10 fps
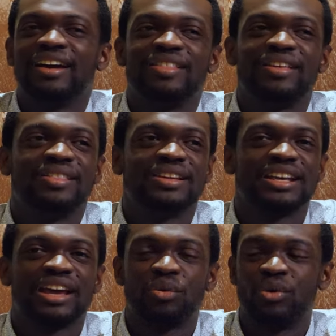And then the
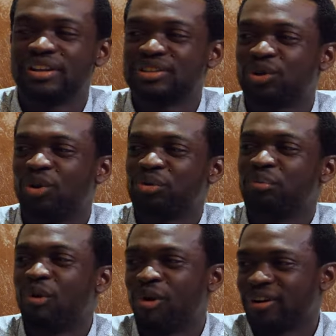second one is called
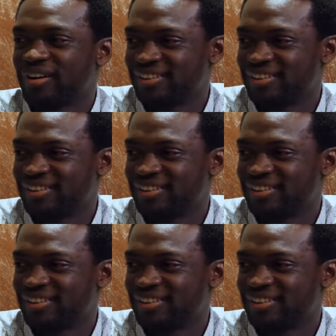More.